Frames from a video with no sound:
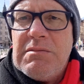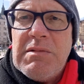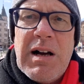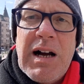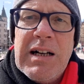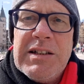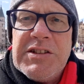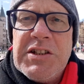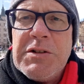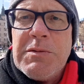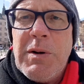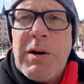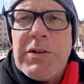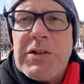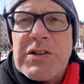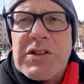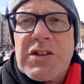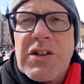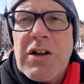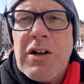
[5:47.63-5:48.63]
I knew what
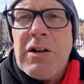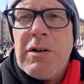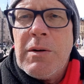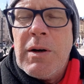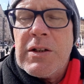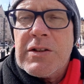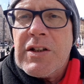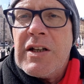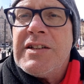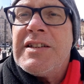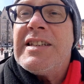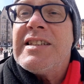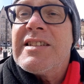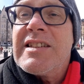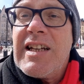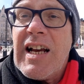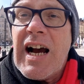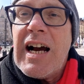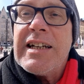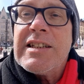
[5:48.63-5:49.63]
the score was. And this
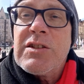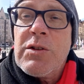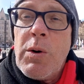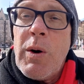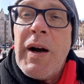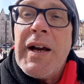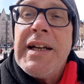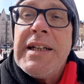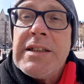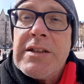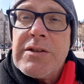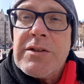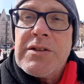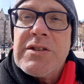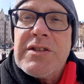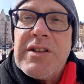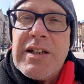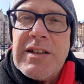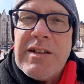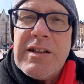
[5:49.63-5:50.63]
guy is quite
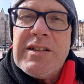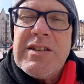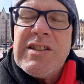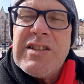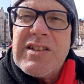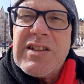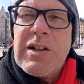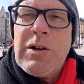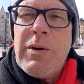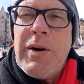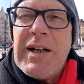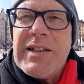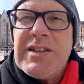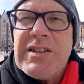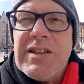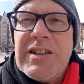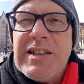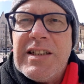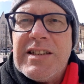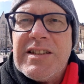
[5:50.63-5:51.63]
interesting. This is the
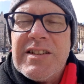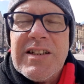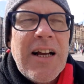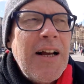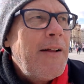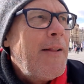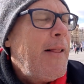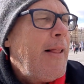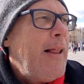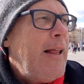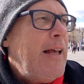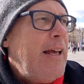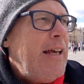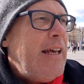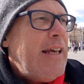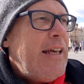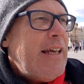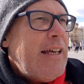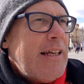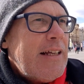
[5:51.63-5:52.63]
question, is that
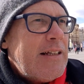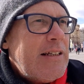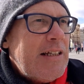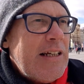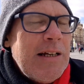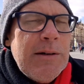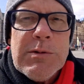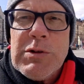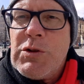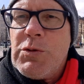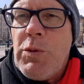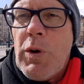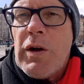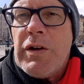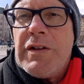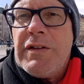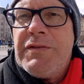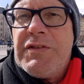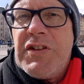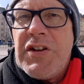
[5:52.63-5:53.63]
he was
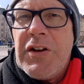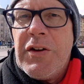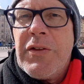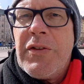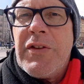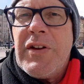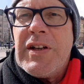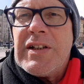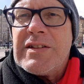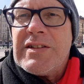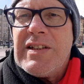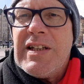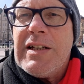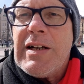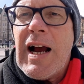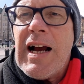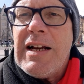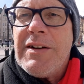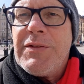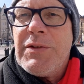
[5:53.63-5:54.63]
one of two things. He
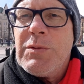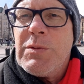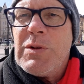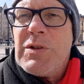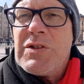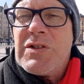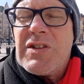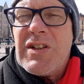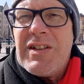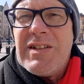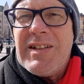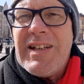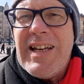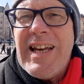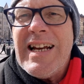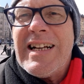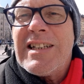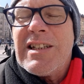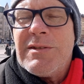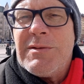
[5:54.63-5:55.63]
either was
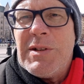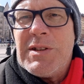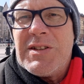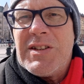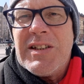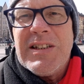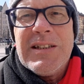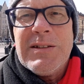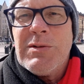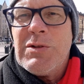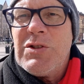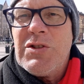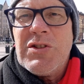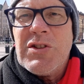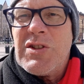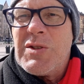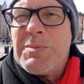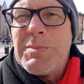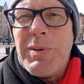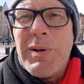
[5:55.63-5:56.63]
ignorant and he was
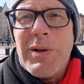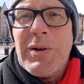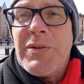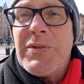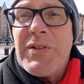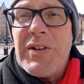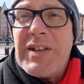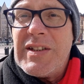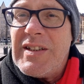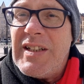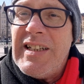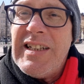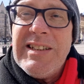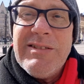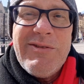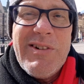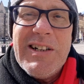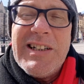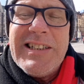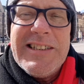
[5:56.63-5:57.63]
just bluffing, that he
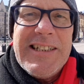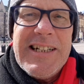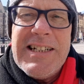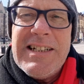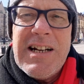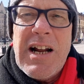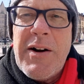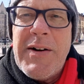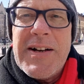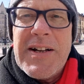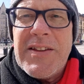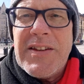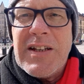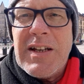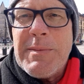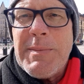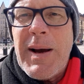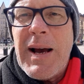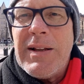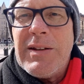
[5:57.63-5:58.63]
really didn't know anything
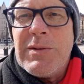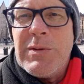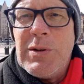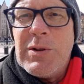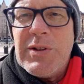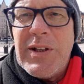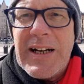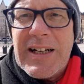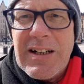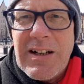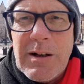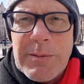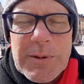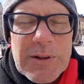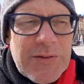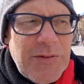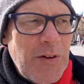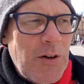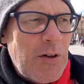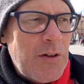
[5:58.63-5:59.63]
about the World
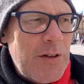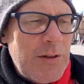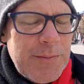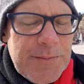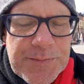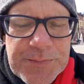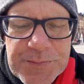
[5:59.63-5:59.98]
Economic Forum.